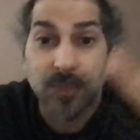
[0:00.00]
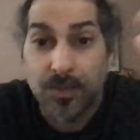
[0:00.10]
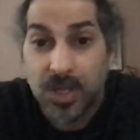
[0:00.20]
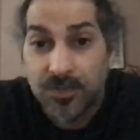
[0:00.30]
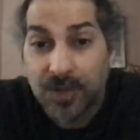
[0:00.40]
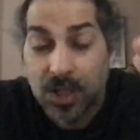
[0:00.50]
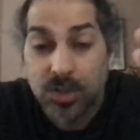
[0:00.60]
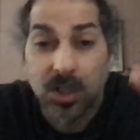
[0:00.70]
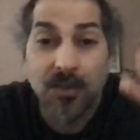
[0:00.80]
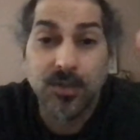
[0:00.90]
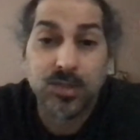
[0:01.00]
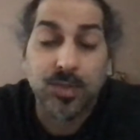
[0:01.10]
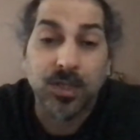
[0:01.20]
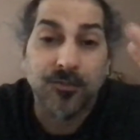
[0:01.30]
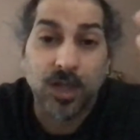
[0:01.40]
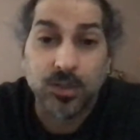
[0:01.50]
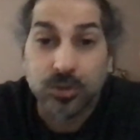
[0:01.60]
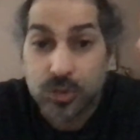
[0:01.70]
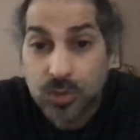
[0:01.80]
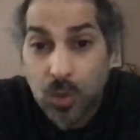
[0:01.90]
By manufacturing evidence, manufacture
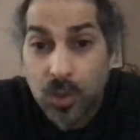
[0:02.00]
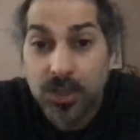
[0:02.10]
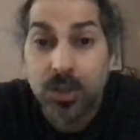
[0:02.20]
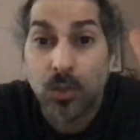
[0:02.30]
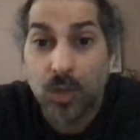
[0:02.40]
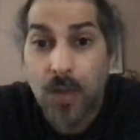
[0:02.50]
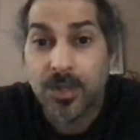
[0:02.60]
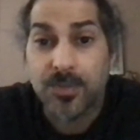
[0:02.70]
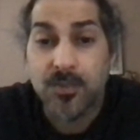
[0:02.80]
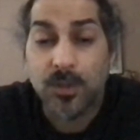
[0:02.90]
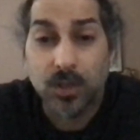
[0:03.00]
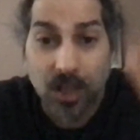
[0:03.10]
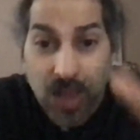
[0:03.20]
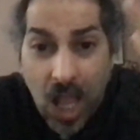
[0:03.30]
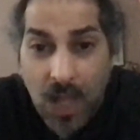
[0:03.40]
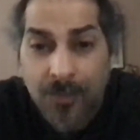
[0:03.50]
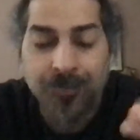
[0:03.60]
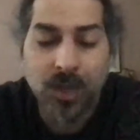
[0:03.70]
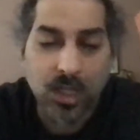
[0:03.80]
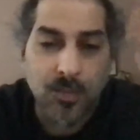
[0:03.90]
stories, robbing people, and lying.
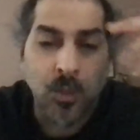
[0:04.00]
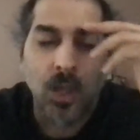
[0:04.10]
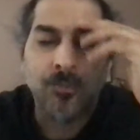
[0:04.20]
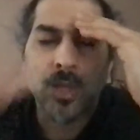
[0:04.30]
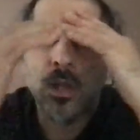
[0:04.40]
Key point.